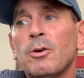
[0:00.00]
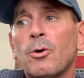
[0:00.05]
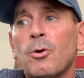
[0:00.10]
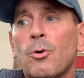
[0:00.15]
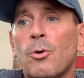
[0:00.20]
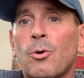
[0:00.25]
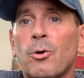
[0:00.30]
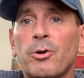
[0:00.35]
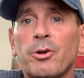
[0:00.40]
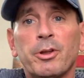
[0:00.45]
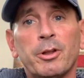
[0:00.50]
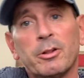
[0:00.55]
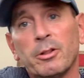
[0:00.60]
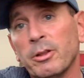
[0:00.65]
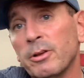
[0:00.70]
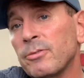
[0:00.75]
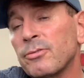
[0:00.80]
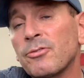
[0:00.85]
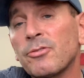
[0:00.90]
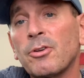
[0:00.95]
or it
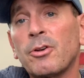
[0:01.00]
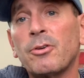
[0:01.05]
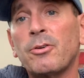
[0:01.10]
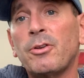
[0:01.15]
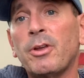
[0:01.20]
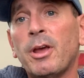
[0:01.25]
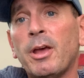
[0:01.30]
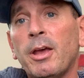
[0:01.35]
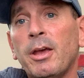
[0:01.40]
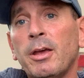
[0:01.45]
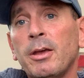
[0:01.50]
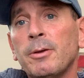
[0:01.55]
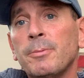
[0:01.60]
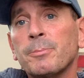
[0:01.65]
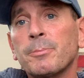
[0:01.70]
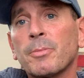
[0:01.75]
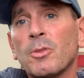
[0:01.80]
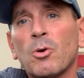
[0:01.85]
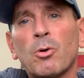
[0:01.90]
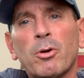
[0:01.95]
lifts their day,
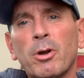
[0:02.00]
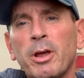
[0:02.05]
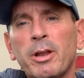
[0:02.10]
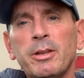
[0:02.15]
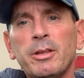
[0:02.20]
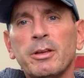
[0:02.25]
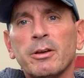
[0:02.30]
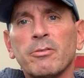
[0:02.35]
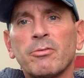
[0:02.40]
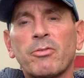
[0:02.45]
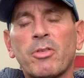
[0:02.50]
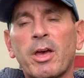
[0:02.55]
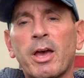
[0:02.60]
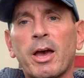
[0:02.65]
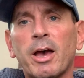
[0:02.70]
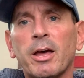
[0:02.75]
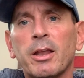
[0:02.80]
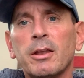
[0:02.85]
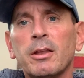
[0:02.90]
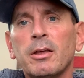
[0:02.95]
or any of
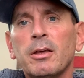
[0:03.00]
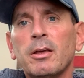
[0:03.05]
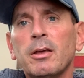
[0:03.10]
that.